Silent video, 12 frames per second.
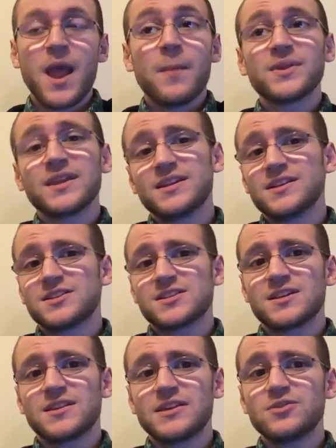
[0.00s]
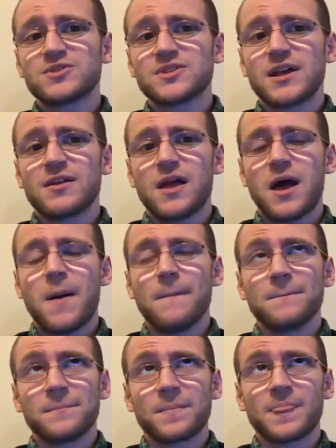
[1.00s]
But they do sell
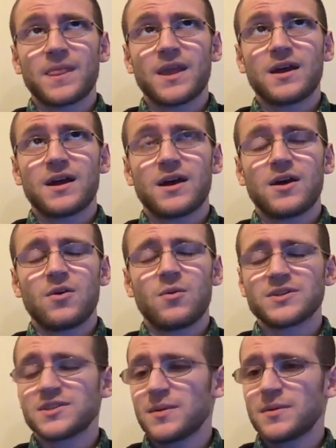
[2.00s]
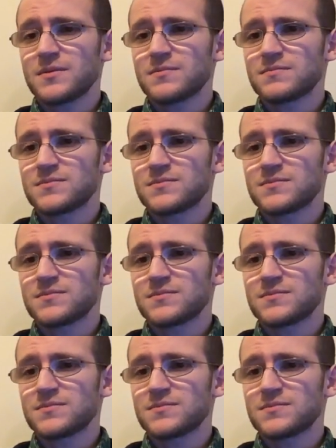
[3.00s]
what's the name of it?